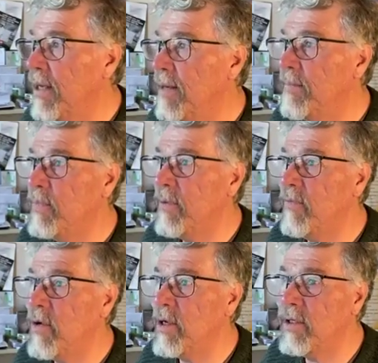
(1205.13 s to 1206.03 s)
Yeah,
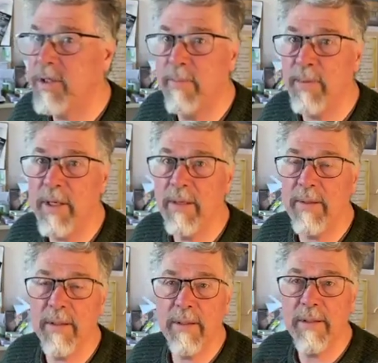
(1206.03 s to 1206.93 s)
very
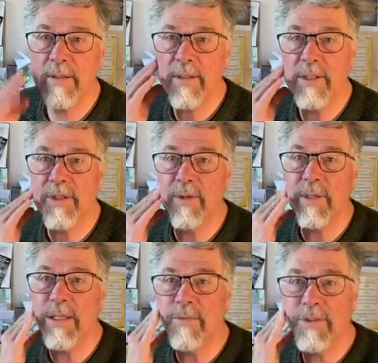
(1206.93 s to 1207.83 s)
simply,
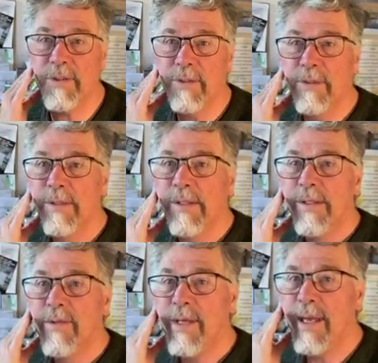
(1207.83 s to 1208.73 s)
considering he was
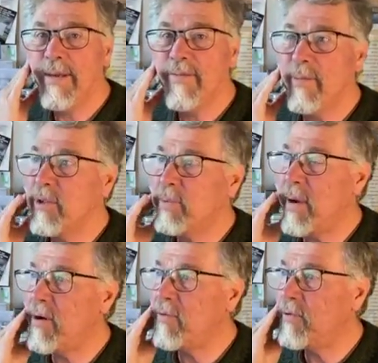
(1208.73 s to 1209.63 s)
the head of the
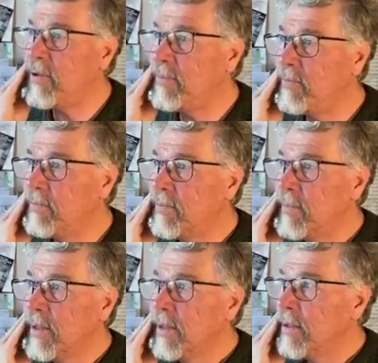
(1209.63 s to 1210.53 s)
most powerful
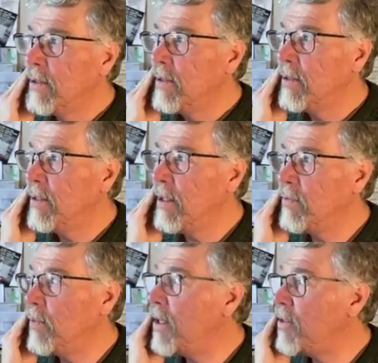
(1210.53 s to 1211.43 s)

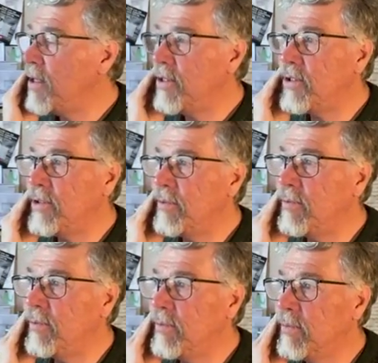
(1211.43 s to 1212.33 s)
and wealthiest
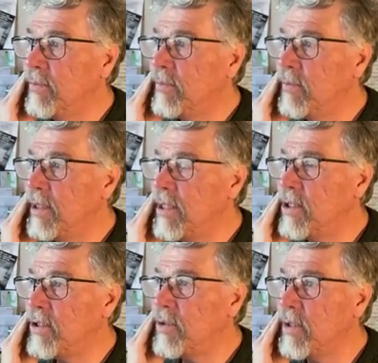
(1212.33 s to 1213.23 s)

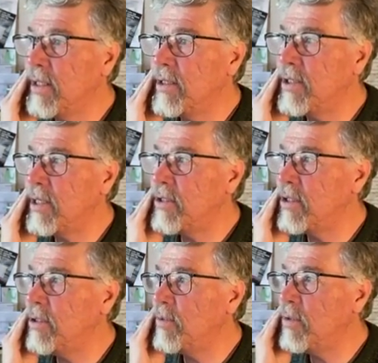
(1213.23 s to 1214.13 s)
religious
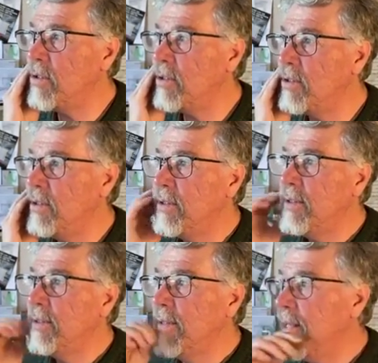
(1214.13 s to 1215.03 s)
organization in the world.
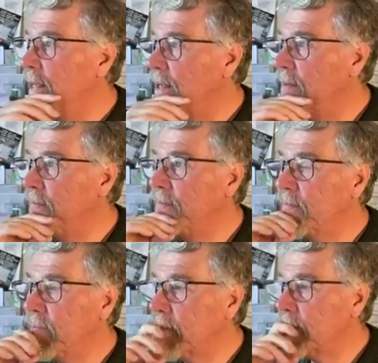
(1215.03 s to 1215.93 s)
And